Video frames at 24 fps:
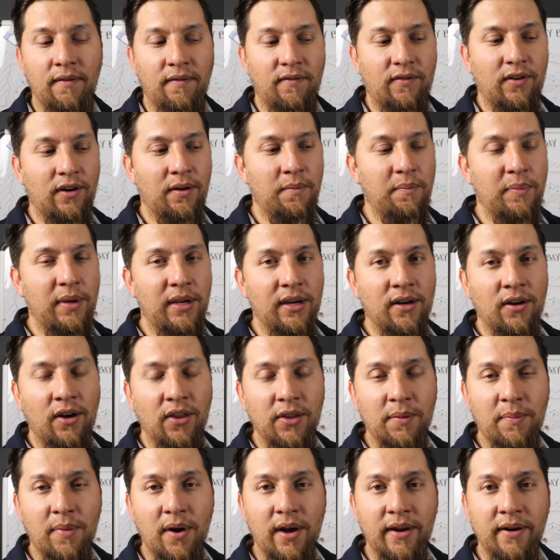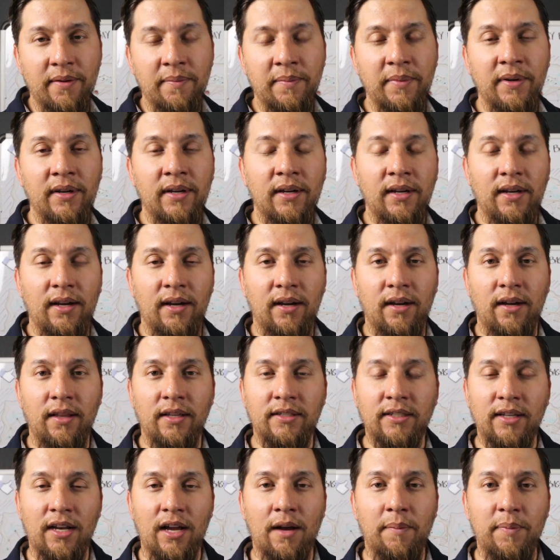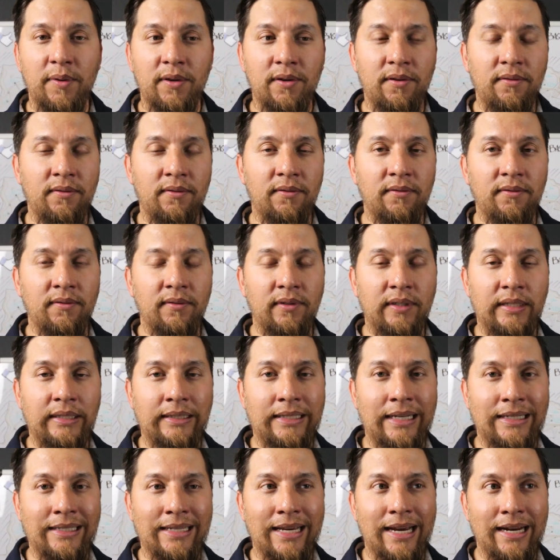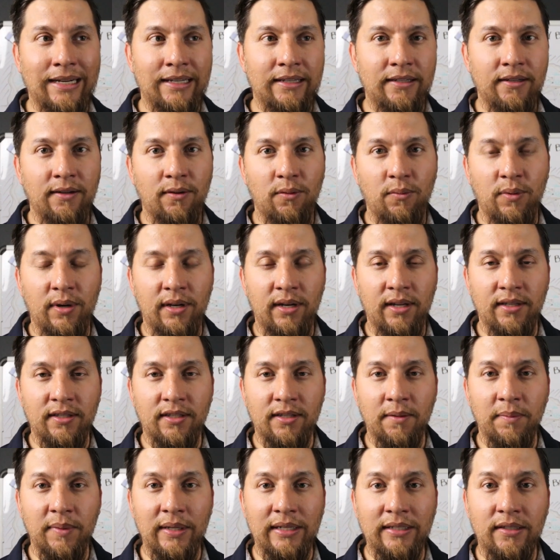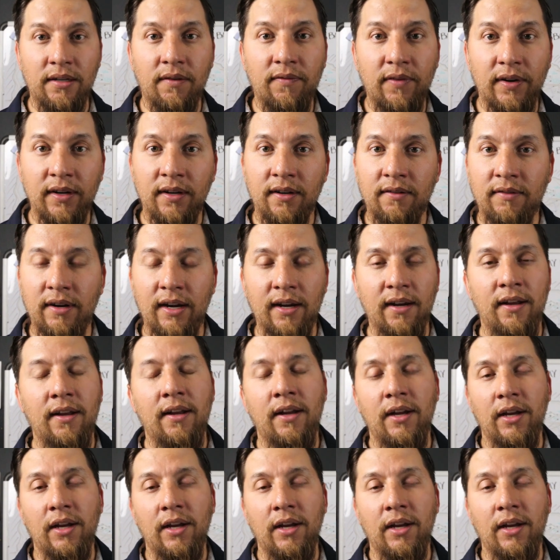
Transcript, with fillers: from being on the bottom. Uh, that's going to help you detect when it's something different, right?